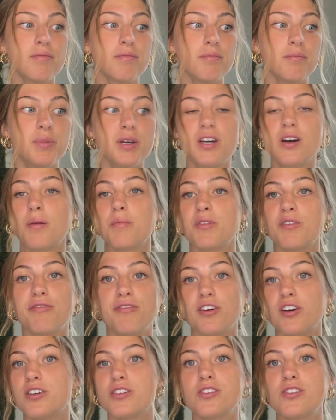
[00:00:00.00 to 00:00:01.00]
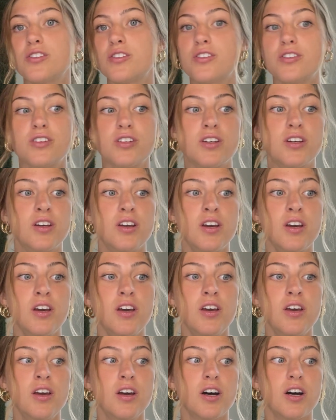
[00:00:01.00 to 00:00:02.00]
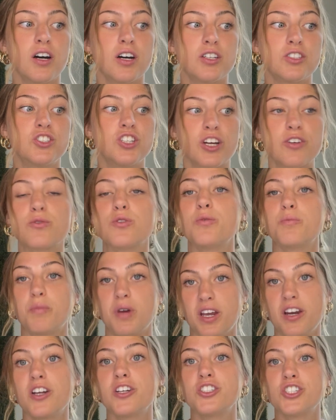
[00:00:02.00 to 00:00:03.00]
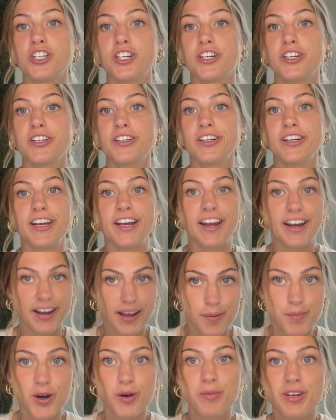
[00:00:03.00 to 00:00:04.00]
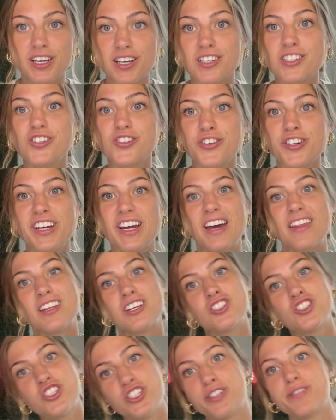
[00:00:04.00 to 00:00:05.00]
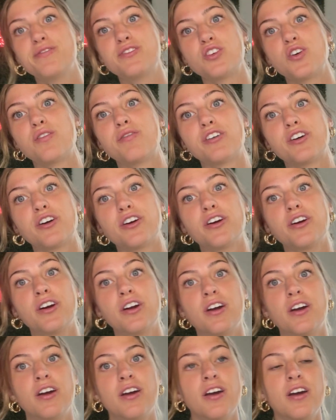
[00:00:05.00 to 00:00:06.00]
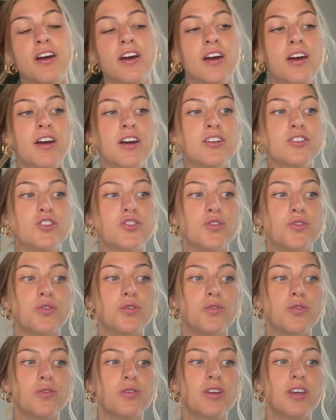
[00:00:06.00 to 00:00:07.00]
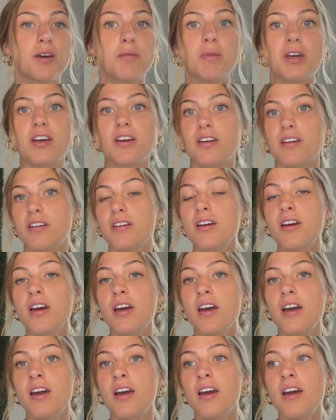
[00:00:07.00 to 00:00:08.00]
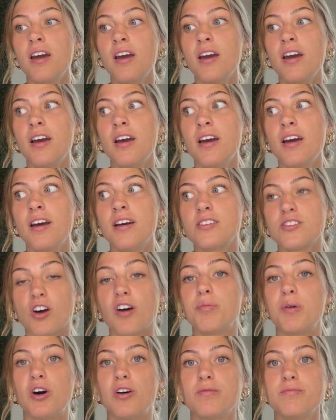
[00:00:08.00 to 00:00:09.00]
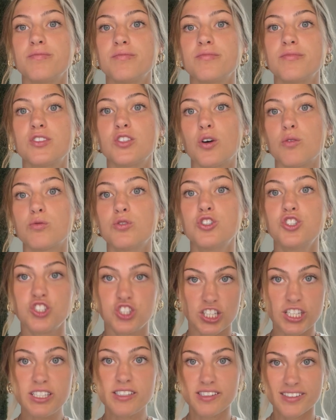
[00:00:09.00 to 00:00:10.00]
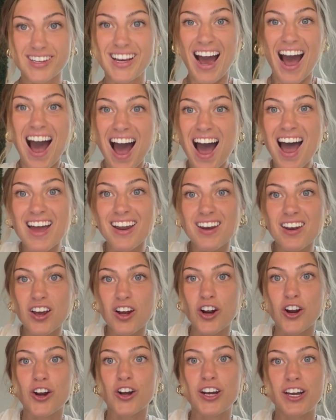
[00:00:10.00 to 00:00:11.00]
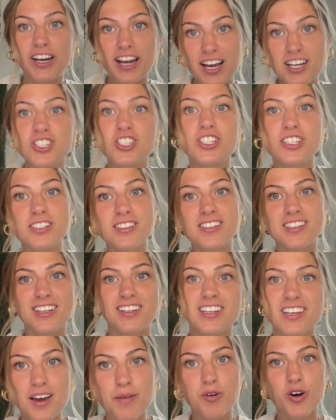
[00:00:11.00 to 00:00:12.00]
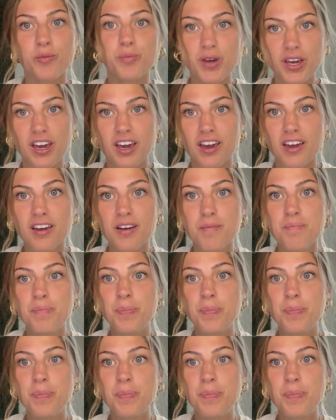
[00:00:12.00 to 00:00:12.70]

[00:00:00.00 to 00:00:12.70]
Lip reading: become the first general manager in MLB history and then shift over to Kim Ng softball. So she's got her connections in the MLB